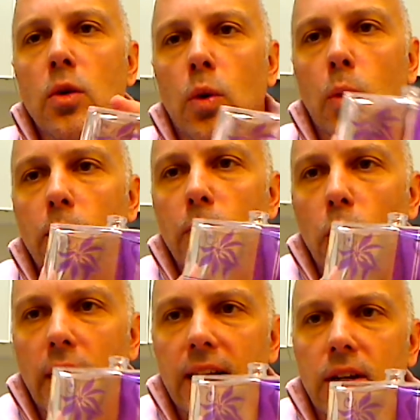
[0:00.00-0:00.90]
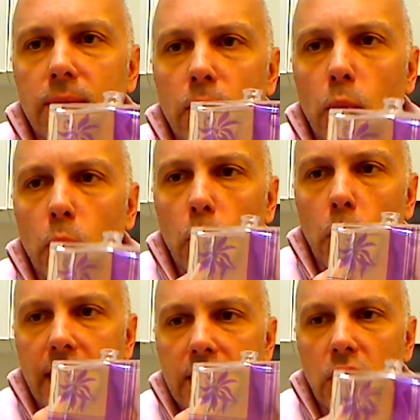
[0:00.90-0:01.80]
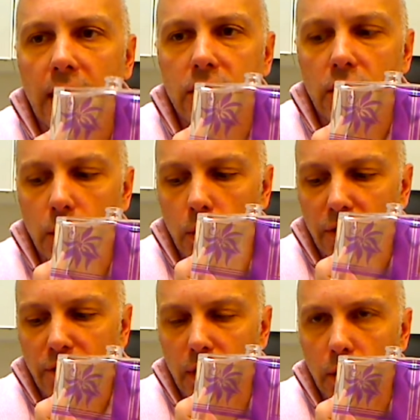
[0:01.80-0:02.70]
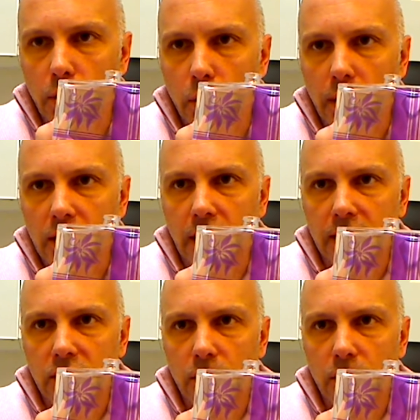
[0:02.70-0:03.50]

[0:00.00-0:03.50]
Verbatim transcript: Well, when I when I talk to you on the phone or when I talk to